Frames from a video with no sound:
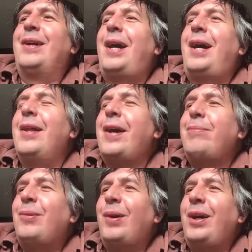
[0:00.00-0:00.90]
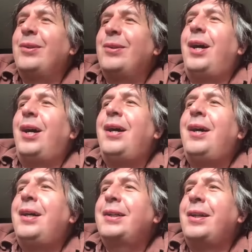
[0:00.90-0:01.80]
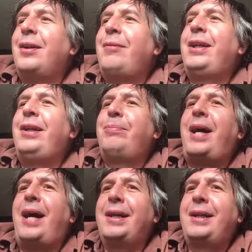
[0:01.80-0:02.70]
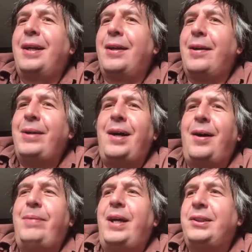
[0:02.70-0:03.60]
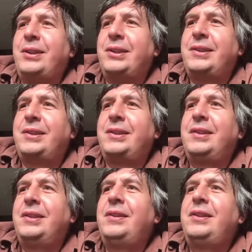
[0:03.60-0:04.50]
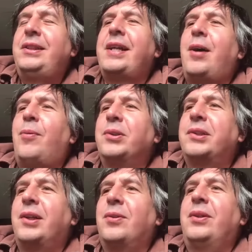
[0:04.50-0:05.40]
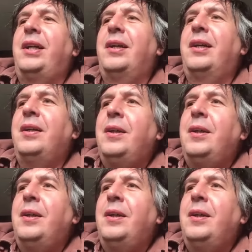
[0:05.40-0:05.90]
And at that point I thought, can I ring you back? And I better just check out what's going on here.